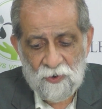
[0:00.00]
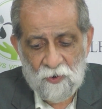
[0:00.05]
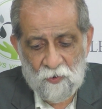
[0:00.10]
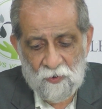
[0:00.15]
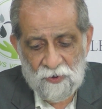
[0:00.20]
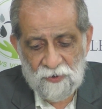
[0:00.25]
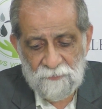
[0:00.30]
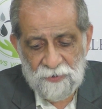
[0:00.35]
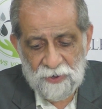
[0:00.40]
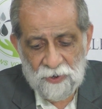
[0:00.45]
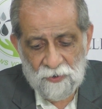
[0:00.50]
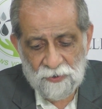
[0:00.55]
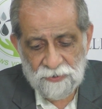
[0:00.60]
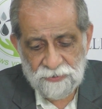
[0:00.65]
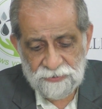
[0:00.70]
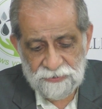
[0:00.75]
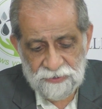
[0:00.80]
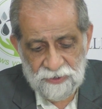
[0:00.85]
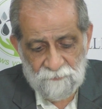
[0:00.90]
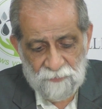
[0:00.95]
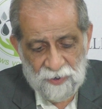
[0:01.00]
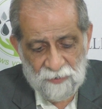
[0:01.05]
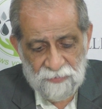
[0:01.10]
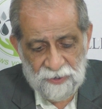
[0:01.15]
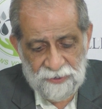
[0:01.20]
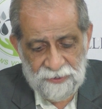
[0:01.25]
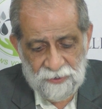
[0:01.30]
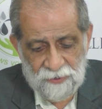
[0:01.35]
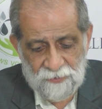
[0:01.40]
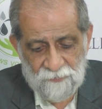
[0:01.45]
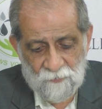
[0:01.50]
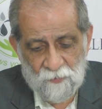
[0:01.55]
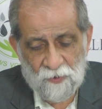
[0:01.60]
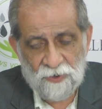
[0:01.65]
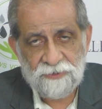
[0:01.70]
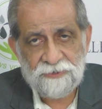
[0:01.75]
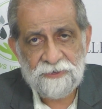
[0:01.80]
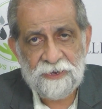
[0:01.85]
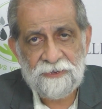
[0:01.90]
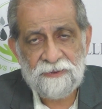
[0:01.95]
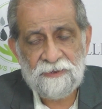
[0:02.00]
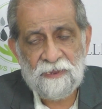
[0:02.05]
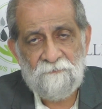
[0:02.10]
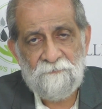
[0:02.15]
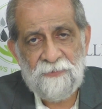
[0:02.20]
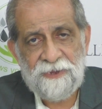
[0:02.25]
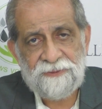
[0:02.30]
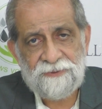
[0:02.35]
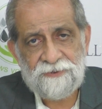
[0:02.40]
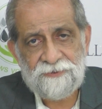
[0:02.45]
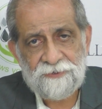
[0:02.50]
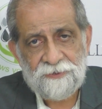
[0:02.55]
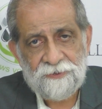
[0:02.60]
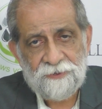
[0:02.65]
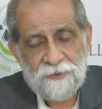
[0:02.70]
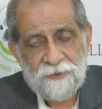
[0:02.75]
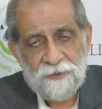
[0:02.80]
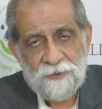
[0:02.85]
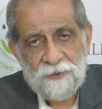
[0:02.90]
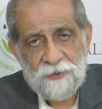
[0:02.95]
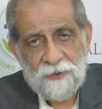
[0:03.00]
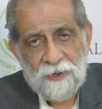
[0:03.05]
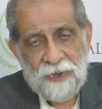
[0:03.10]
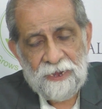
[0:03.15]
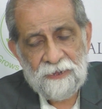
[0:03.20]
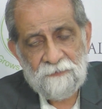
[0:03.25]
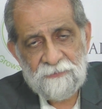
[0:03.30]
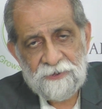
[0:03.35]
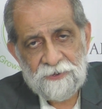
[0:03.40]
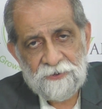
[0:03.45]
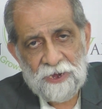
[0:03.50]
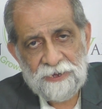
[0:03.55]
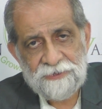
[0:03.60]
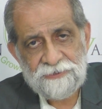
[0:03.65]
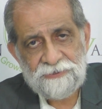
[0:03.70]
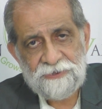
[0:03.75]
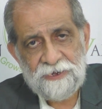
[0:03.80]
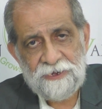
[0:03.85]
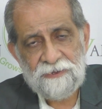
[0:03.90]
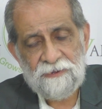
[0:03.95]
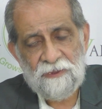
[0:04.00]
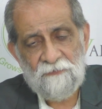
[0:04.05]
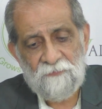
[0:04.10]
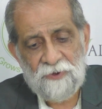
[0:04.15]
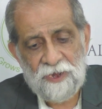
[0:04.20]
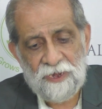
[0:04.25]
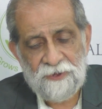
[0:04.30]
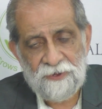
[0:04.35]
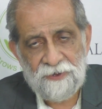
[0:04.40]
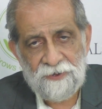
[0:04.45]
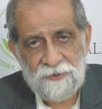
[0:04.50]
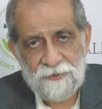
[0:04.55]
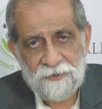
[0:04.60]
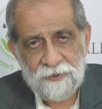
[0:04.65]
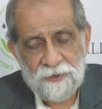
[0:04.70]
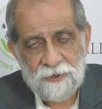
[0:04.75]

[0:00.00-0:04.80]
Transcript: or because the public was in the myth and trusted the builder,